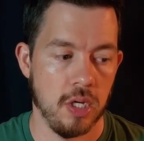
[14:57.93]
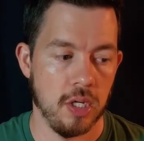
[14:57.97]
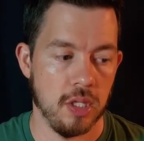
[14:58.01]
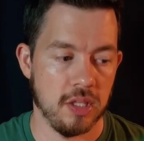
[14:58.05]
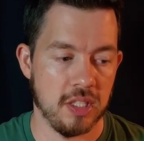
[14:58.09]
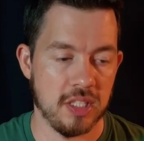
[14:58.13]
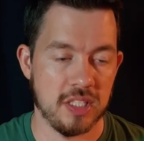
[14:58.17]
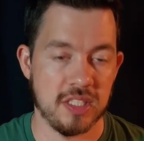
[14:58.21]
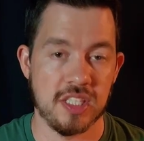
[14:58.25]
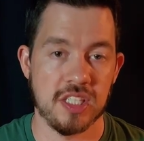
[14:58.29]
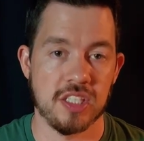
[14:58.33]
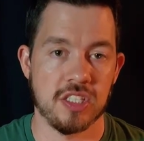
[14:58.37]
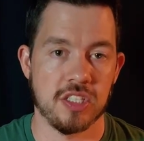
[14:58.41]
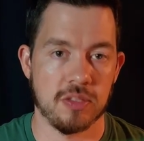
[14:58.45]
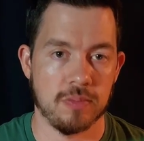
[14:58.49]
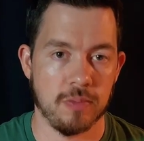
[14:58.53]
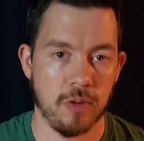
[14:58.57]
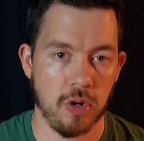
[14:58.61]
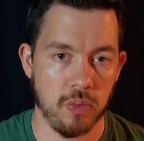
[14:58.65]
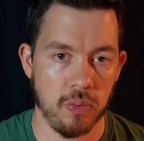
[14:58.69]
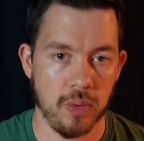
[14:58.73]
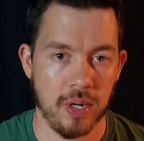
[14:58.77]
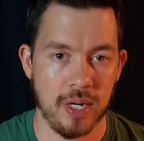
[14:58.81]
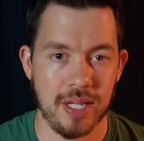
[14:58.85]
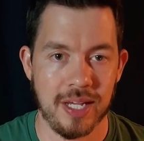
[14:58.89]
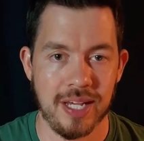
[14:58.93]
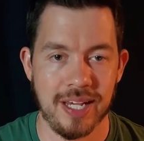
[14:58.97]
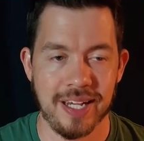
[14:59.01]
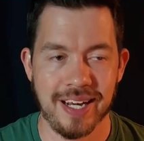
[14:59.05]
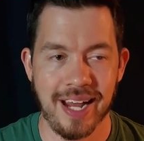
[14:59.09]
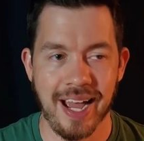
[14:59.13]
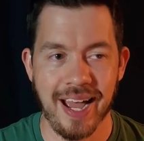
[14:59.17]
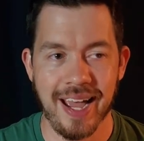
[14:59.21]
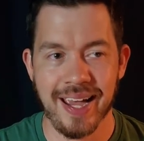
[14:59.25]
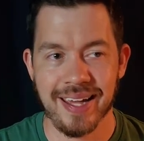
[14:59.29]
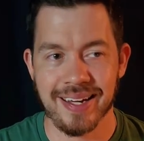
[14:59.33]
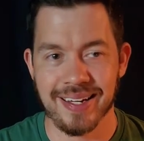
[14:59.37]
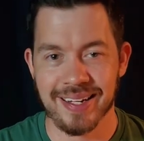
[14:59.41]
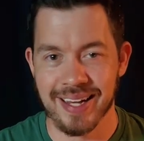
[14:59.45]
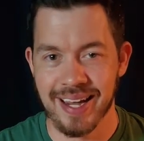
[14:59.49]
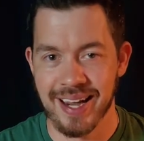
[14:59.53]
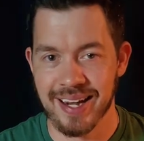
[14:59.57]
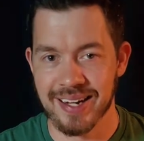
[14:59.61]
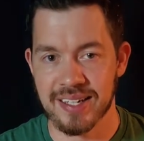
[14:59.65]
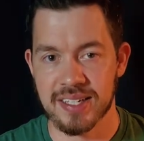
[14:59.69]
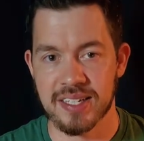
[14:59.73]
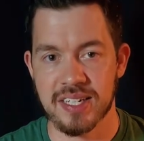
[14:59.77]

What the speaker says: the system already, and I had to kind of